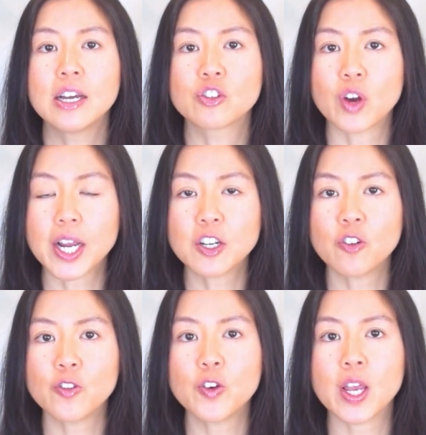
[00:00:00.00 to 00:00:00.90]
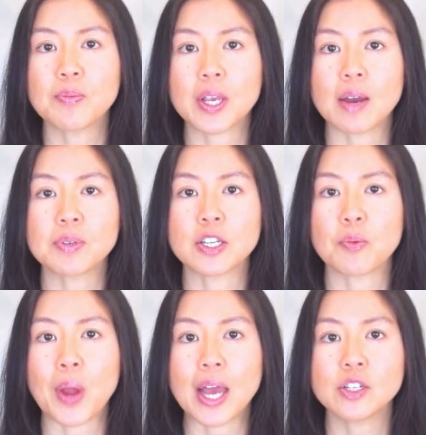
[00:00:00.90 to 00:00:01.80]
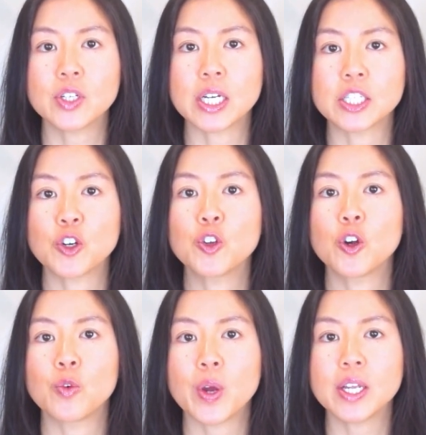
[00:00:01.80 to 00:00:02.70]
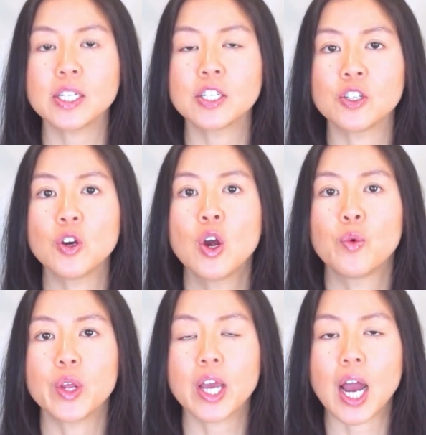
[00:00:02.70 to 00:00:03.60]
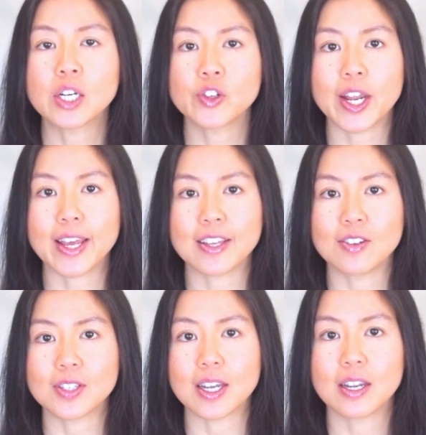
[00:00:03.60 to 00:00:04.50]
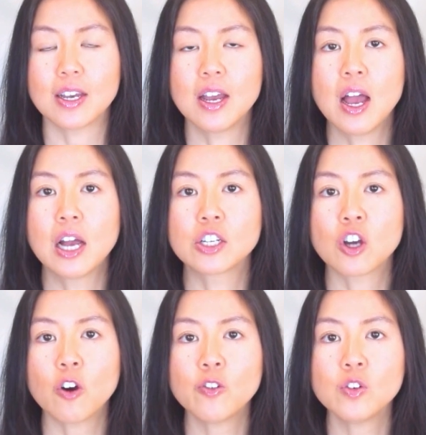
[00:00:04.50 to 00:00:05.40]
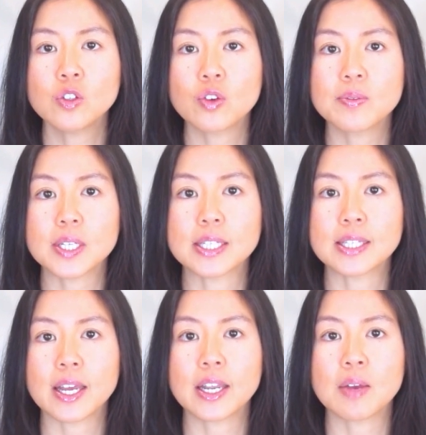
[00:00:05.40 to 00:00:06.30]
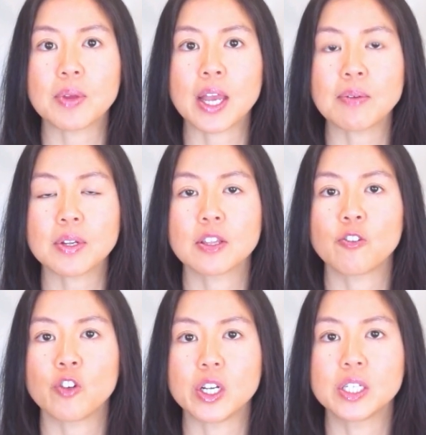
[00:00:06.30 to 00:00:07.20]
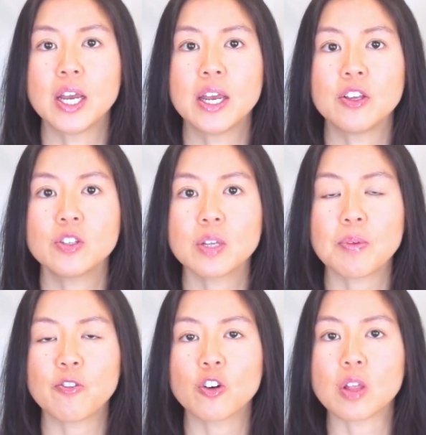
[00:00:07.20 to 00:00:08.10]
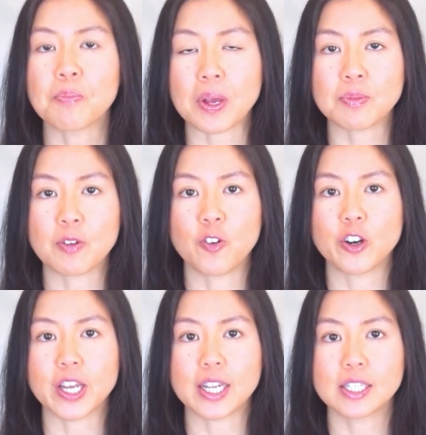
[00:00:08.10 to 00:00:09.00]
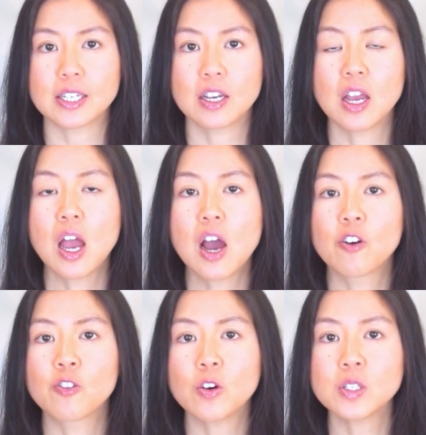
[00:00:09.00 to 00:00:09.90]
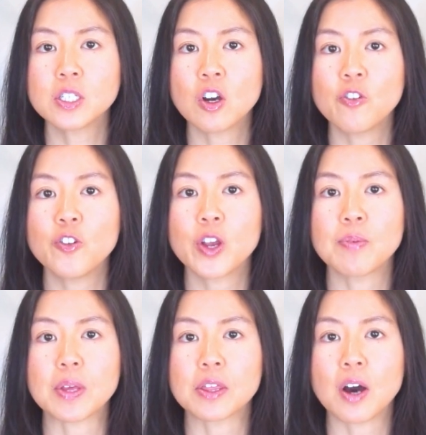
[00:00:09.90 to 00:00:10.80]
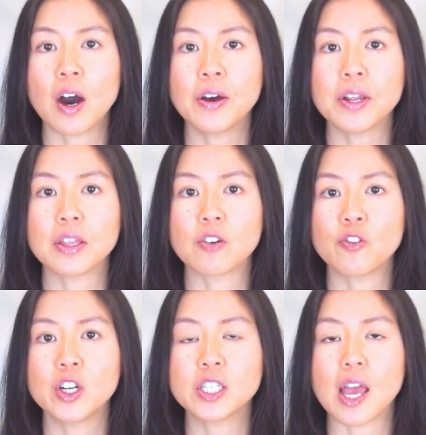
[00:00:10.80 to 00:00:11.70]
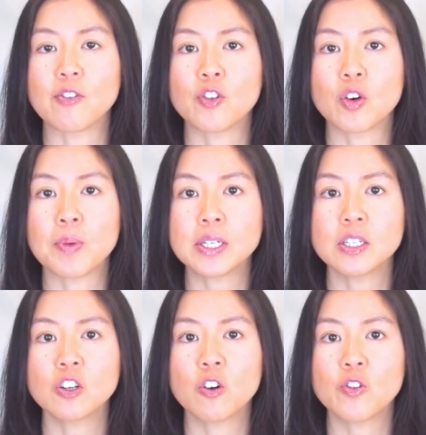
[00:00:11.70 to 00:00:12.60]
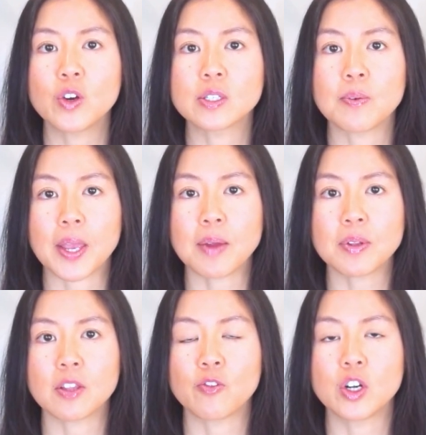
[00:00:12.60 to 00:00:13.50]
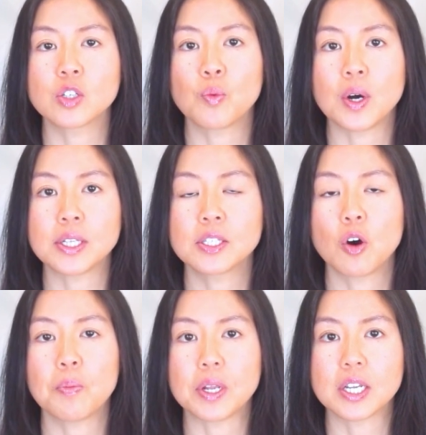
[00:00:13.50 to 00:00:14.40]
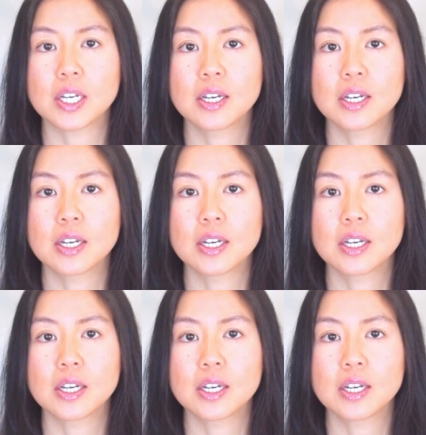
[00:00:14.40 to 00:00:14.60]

Dry tofu can be kept in your pantry until you are ready to rehydrate and use it. Tofu strips and skin can be kept in the fridge. Use it before the best before date. Frozen tofu can be thawed in the fridge, and fermented tofu is to be kept in the fridge once opened.